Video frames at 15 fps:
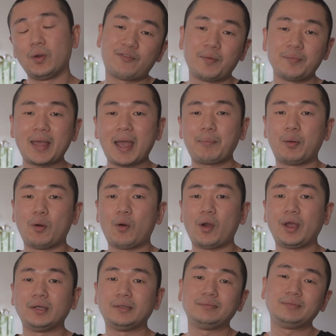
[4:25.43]
From that
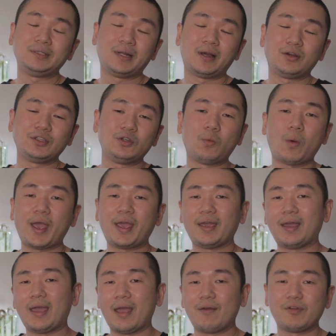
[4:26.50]
point, you
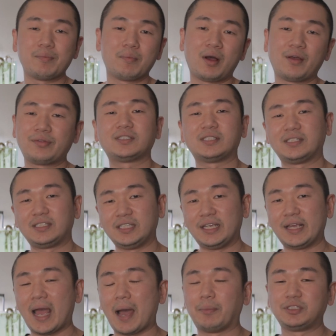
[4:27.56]
weigh it every month to
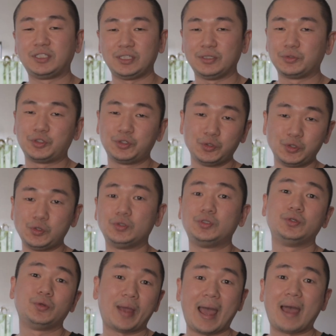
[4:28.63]
see how much CO2 you
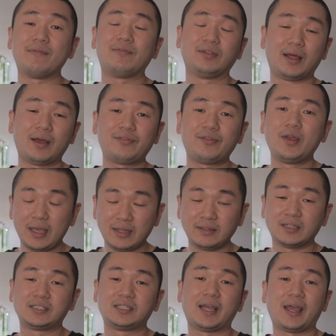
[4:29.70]
do have left in
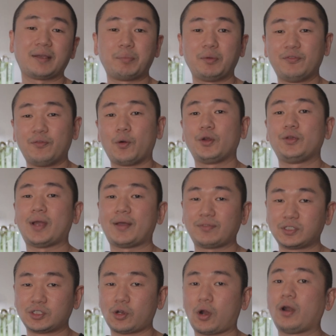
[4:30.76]
the tank before you have
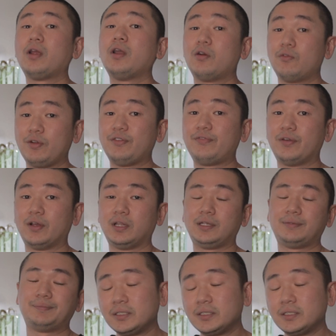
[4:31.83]
to start refilling.